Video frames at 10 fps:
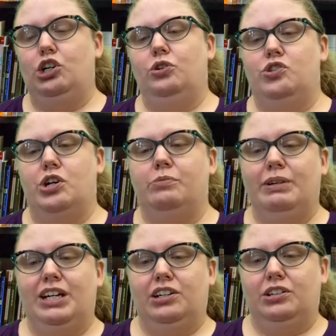Too
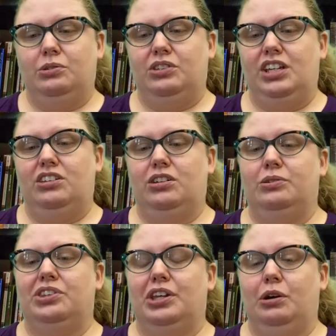bad Lucy's
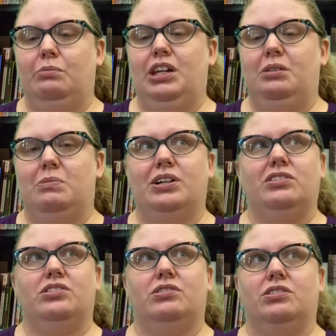told so many
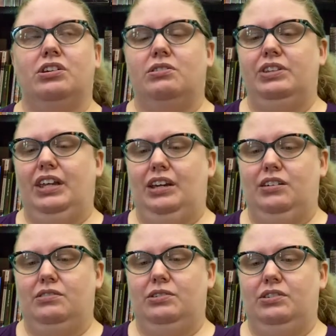monster tall
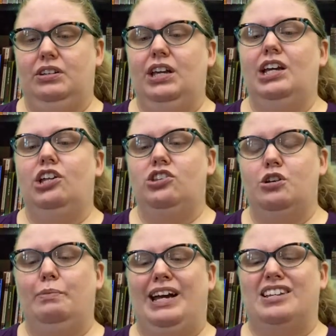tales. Too
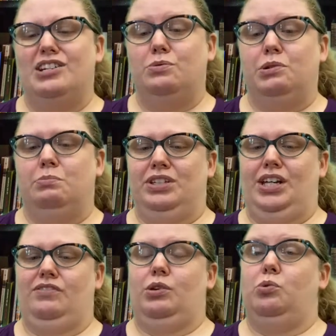bad no one
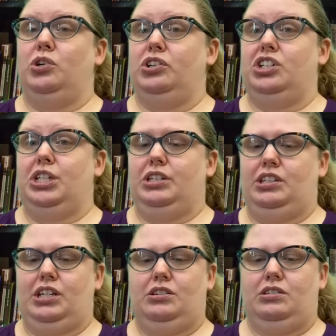believes a word she
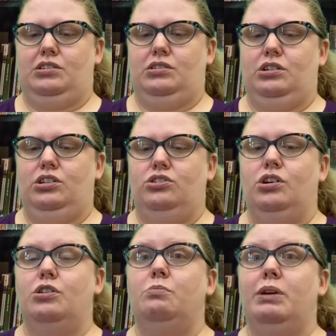says.
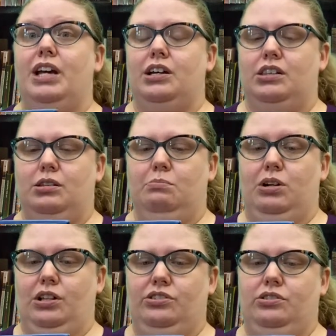Too bad the
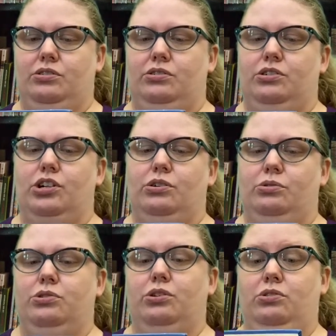monster
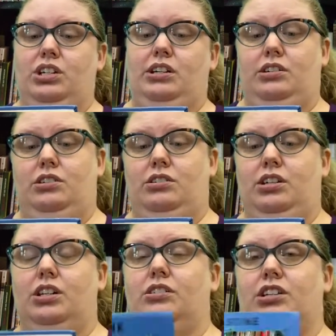knows who she is
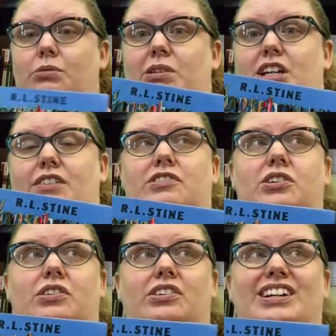and is coming after
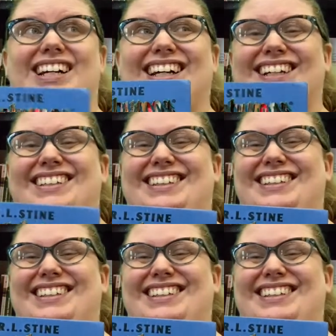her next.